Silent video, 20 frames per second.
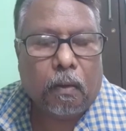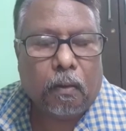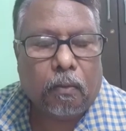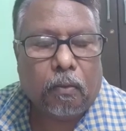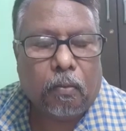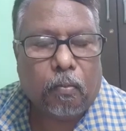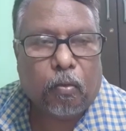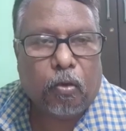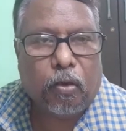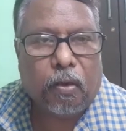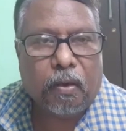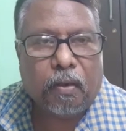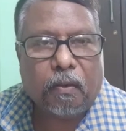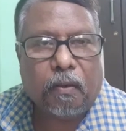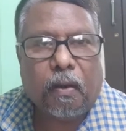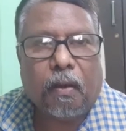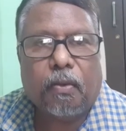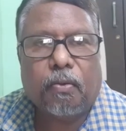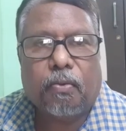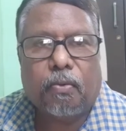Good
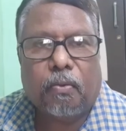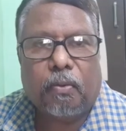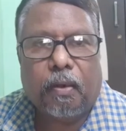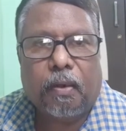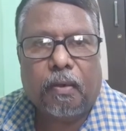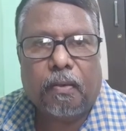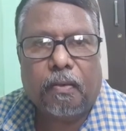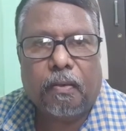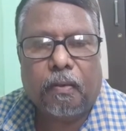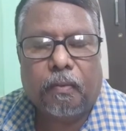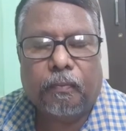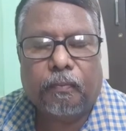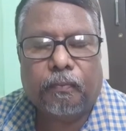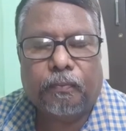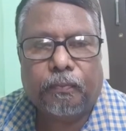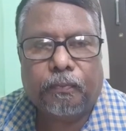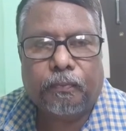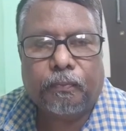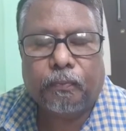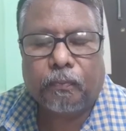morning, students.
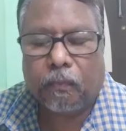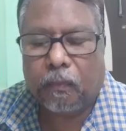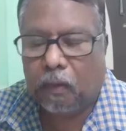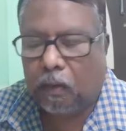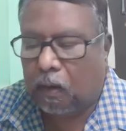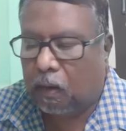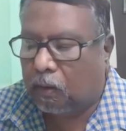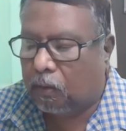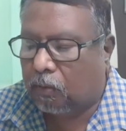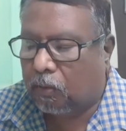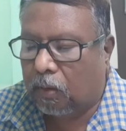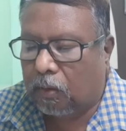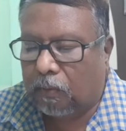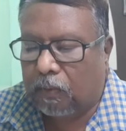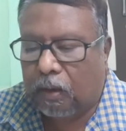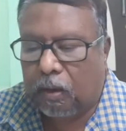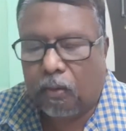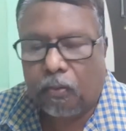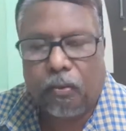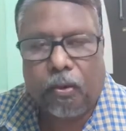Today
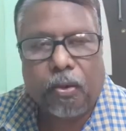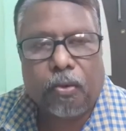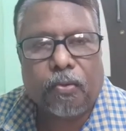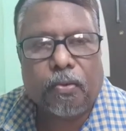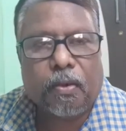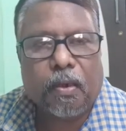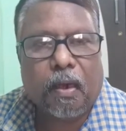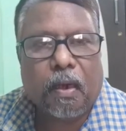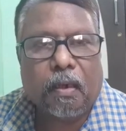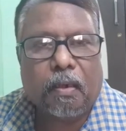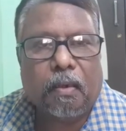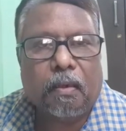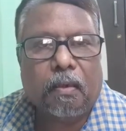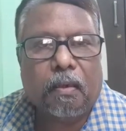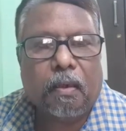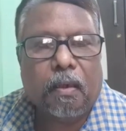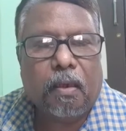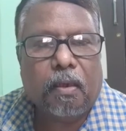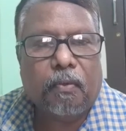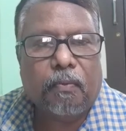we are going to start
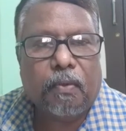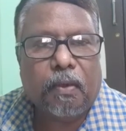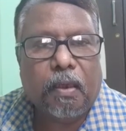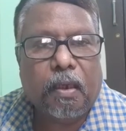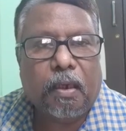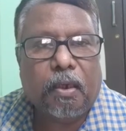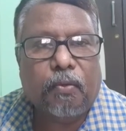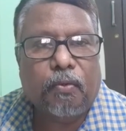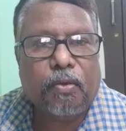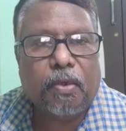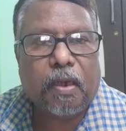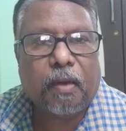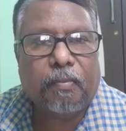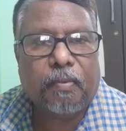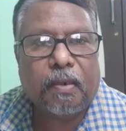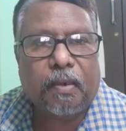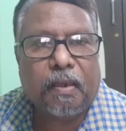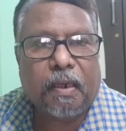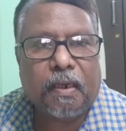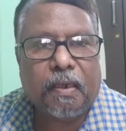with the new
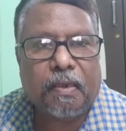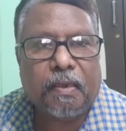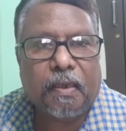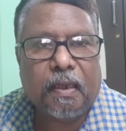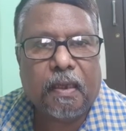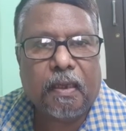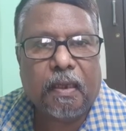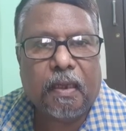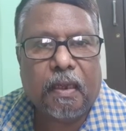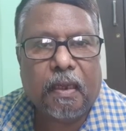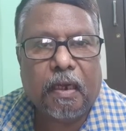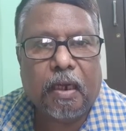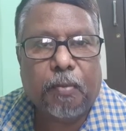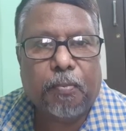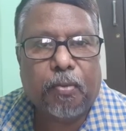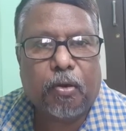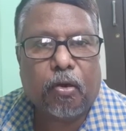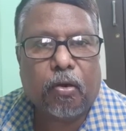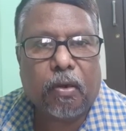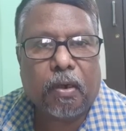chapter, that is the
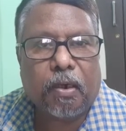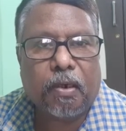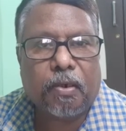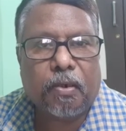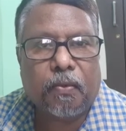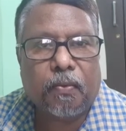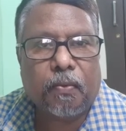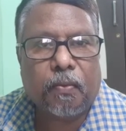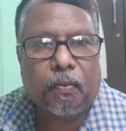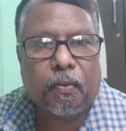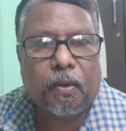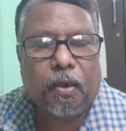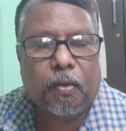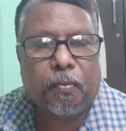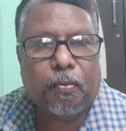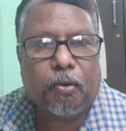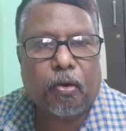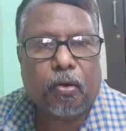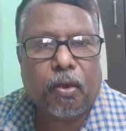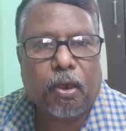
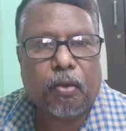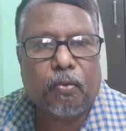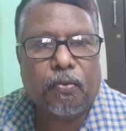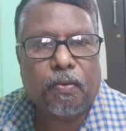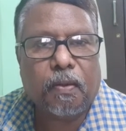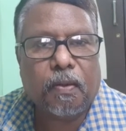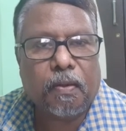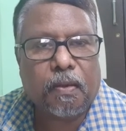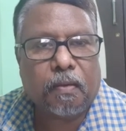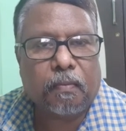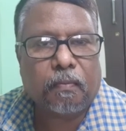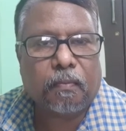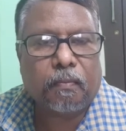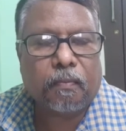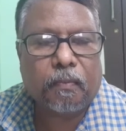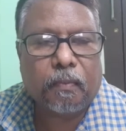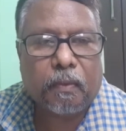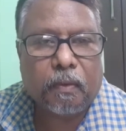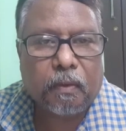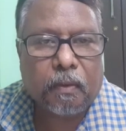reproductive system.
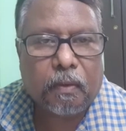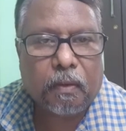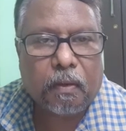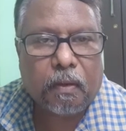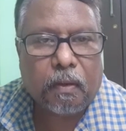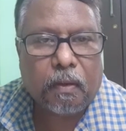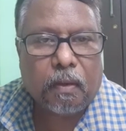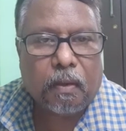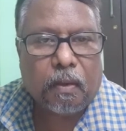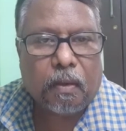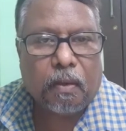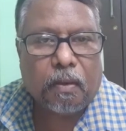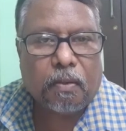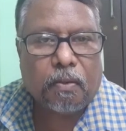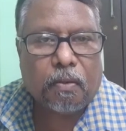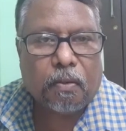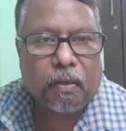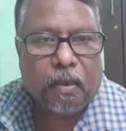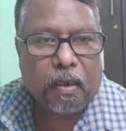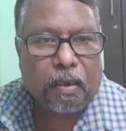
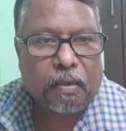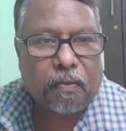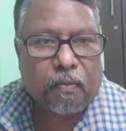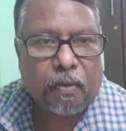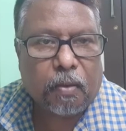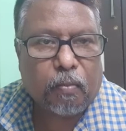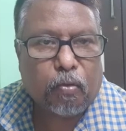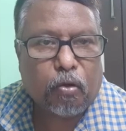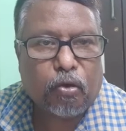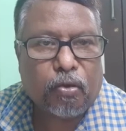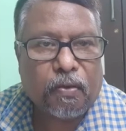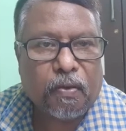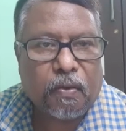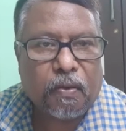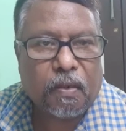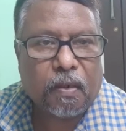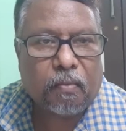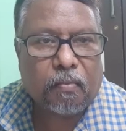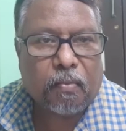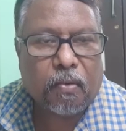So there is one more
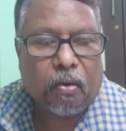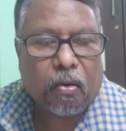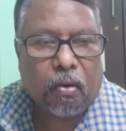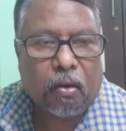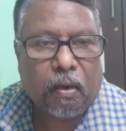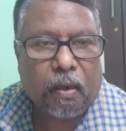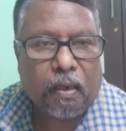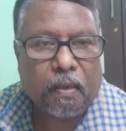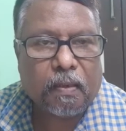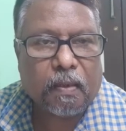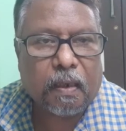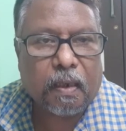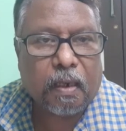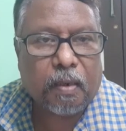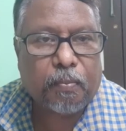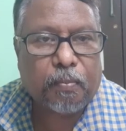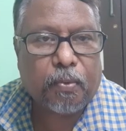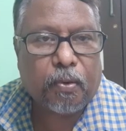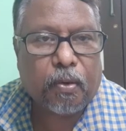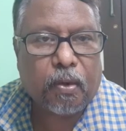system called as
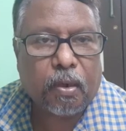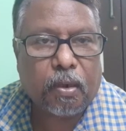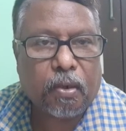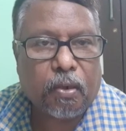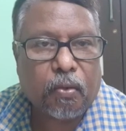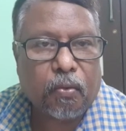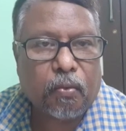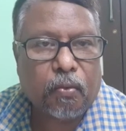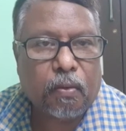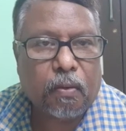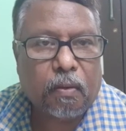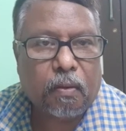reproductive